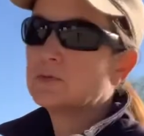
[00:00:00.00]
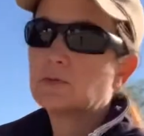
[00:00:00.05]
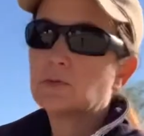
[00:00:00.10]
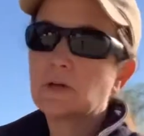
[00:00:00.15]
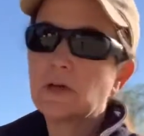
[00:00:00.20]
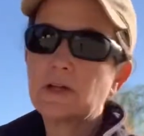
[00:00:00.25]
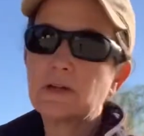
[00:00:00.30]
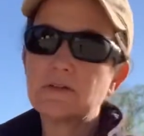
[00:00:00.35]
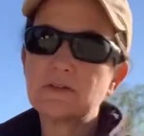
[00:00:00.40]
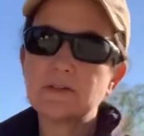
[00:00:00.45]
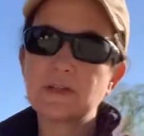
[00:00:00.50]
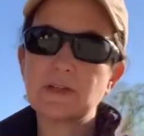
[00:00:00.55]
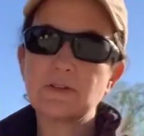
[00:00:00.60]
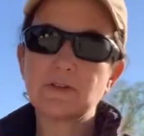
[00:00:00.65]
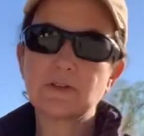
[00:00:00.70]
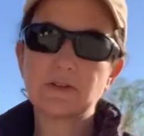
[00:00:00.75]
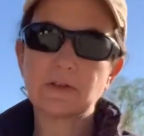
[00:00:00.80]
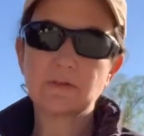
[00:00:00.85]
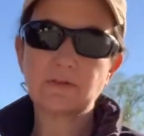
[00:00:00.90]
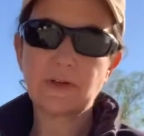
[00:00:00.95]
kind of say, look,
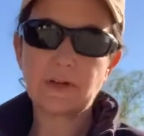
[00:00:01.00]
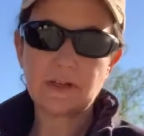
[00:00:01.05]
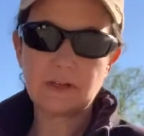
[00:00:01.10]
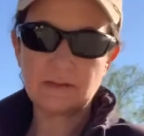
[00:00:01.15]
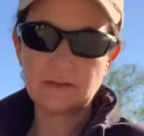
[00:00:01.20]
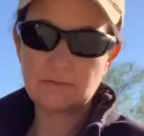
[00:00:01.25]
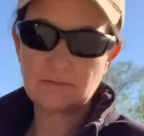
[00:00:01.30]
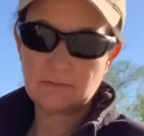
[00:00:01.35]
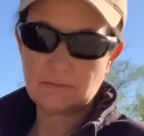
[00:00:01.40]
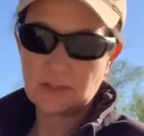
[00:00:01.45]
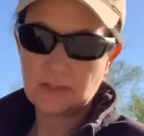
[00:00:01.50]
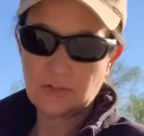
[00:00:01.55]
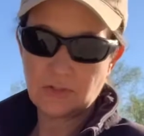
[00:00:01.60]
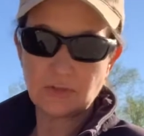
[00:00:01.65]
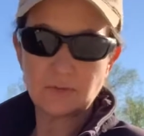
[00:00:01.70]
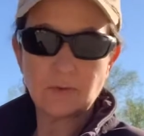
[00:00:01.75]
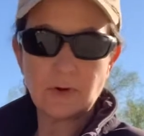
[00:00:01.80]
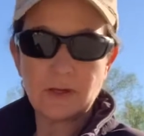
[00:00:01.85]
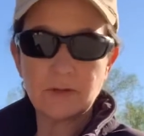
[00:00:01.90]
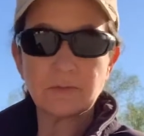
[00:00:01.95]
if I can teach a
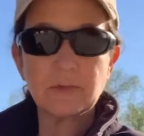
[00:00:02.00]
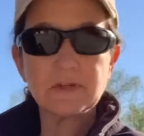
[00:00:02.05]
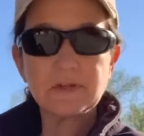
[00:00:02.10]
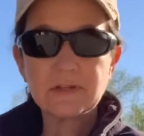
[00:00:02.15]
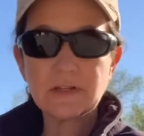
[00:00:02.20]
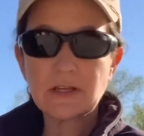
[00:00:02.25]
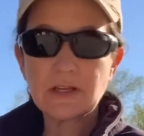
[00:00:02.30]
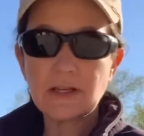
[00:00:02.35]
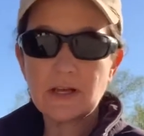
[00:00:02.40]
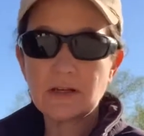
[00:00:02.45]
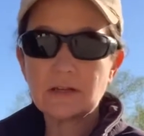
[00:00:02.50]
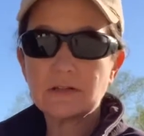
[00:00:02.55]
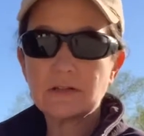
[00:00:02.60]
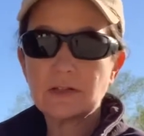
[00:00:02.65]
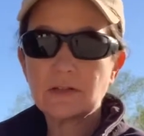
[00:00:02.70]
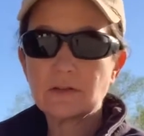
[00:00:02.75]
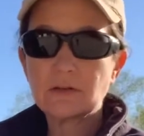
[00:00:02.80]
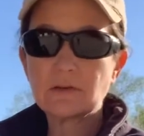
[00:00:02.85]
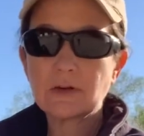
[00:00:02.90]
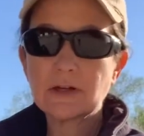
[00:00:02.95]
wild Mustang how to lead
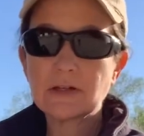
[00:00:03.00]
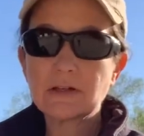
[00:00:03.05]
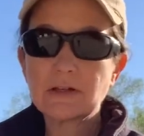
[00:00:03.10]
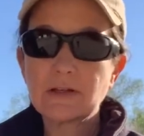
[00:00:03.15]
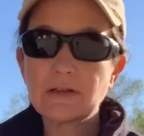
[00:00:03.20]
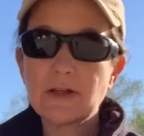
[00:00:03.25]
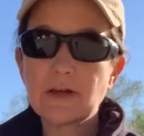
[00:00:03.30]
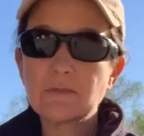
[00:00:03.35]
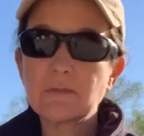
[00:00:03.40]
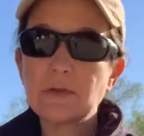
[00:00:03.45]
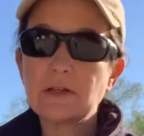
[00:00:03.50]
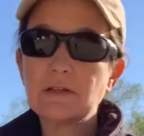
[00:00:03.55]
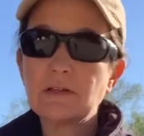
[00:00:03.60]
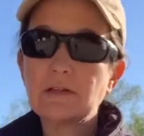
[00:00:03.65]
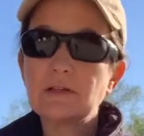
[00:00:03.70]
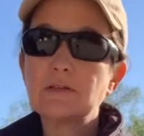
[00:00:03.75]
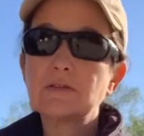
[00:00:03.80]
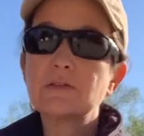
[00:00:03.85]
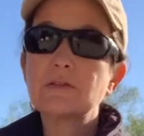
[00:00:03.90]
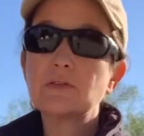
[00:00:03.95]
correctly, that
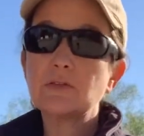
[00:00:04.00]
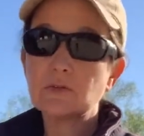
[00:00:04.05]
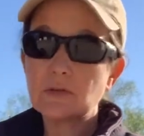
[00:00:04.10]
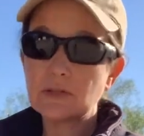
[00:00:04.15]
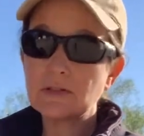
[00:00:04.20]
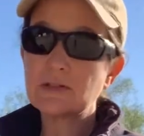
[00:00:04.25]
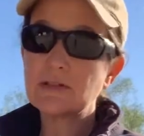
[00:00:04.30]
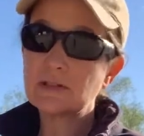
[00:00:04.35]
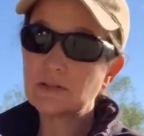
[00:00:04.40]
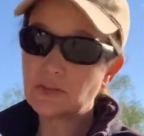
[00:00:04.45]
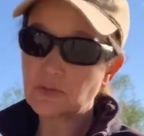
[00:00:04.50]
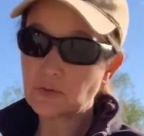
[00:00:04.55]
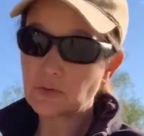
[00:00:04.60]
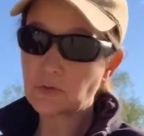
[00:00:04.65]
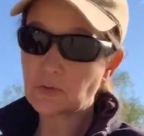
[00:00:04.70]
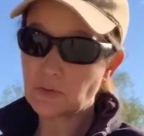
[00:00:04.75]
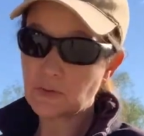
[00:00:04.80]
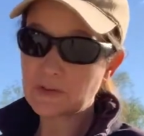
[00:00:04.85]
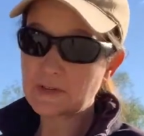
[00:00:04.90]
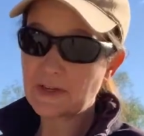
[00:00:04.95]
means you can teach your
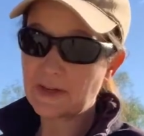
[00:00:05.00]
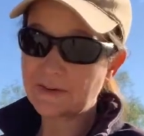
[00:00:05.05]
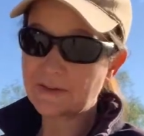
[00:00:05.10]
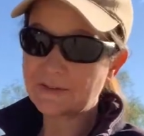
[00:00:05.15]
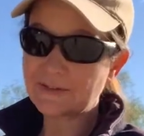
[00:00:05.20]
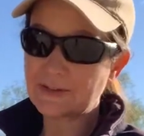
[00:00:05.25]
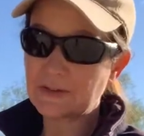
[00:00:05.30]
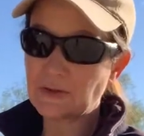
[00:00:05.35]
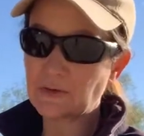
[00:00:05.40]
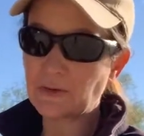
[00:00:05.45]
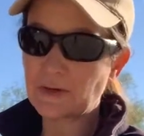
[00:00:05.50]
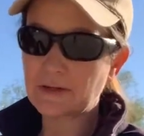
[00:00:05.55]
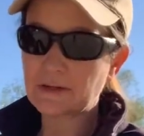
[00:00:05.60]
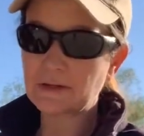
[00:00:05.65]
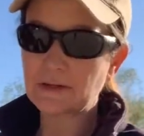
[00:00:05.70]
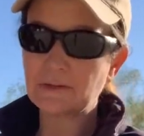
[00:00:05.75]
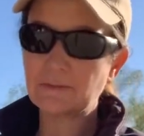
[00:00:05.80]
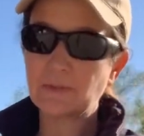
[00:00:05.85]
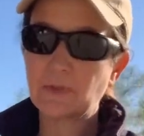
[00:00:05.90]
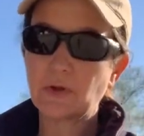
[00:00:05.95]
horse how to lead correctly,
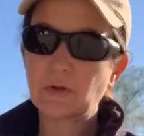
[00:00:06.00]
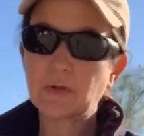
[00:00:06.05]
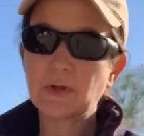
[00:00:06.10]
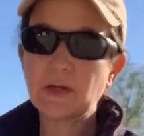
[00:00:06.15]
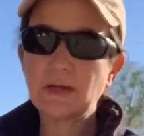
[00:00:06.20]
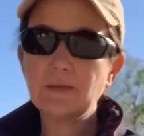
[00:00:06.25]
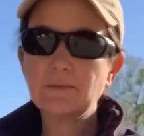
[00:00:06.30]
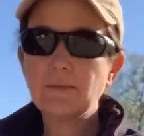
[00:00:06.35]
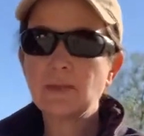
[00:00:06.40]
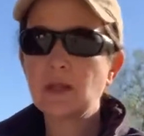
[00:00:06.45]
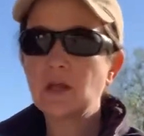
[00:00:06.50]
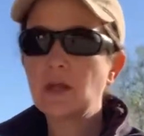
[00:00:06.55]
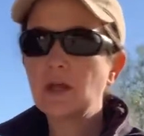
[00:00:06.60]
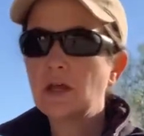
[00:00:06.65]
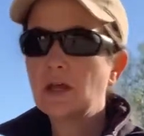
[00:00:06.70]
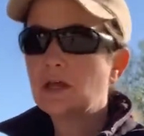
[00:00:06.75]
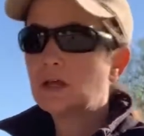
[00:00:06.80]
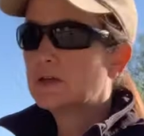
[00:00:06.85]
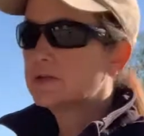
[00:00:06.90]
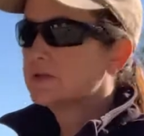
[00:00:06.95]
okay? So